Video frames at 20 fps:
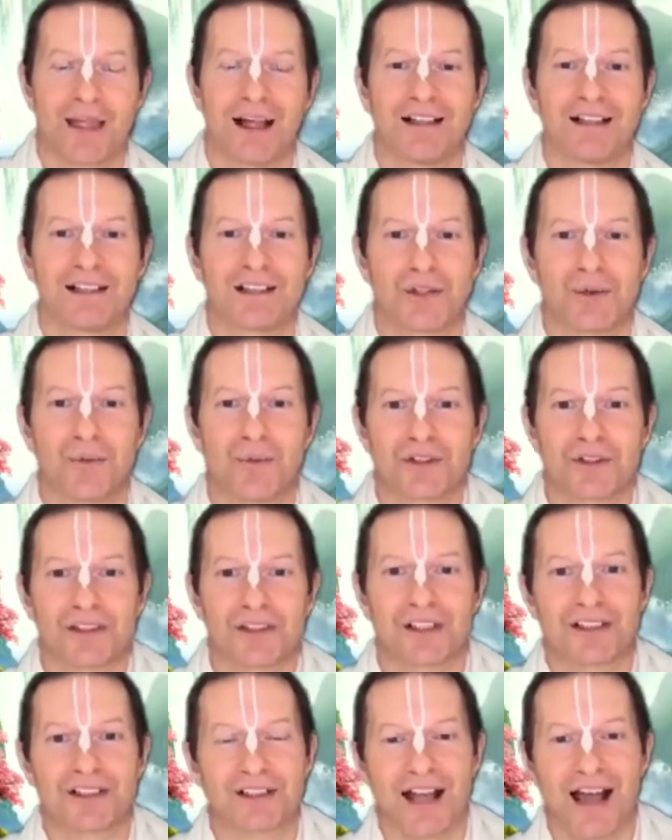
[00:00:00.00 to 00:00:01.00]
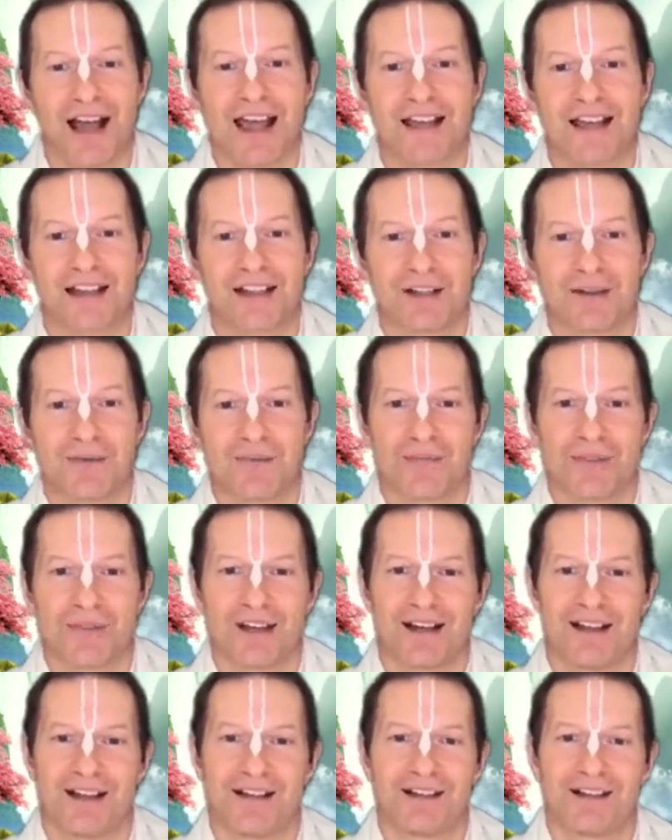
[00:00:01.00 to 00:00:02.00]
and she was just like
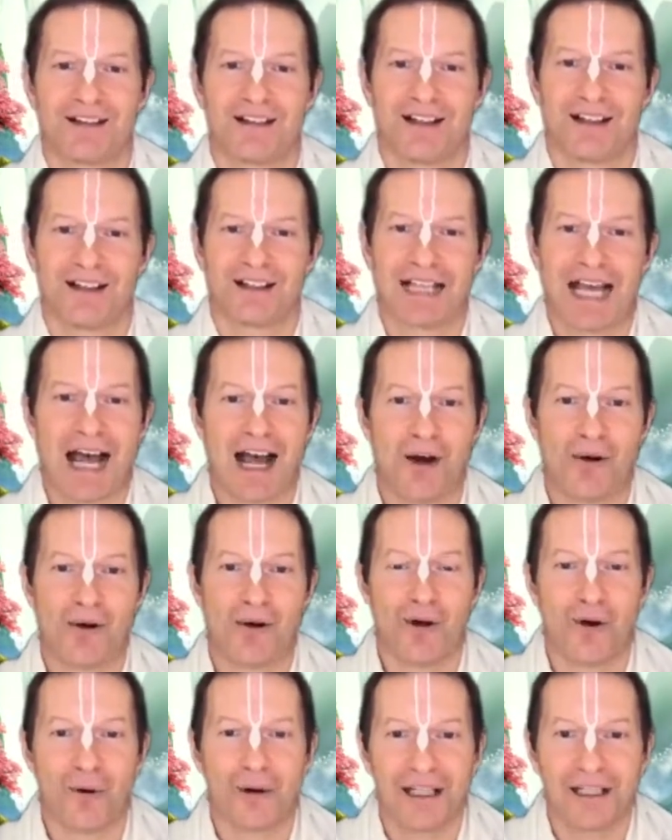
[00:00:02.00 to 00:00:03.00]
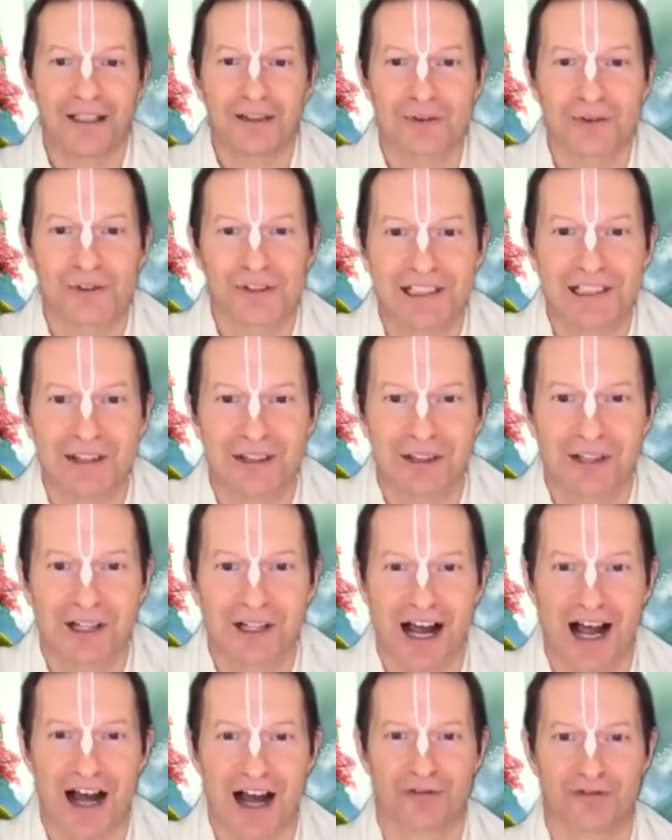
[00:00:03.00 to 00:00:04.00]
a cow going to see her
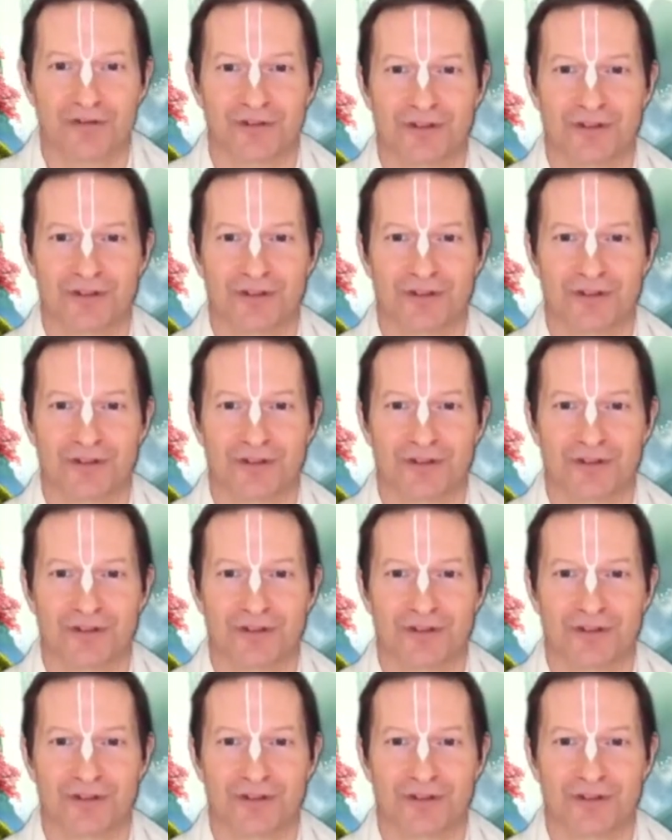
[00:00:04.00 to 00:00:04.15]
calf.